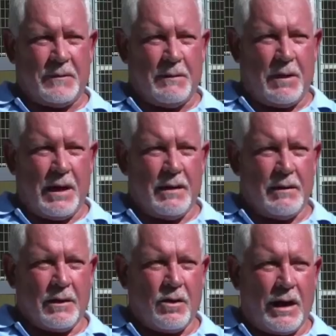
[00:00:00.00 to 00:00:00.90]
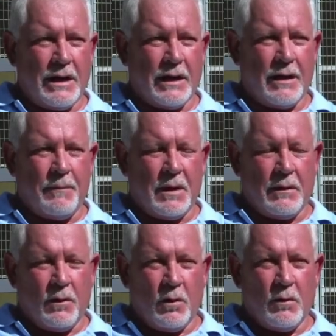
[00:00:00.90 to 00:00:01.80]
by grinding up
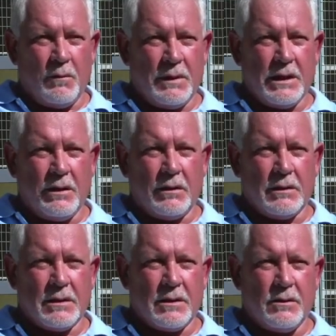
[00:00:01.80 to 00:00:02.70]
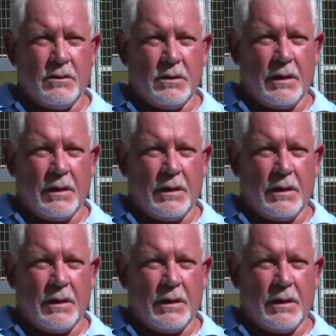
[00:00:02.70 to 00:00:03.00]
the raw materials to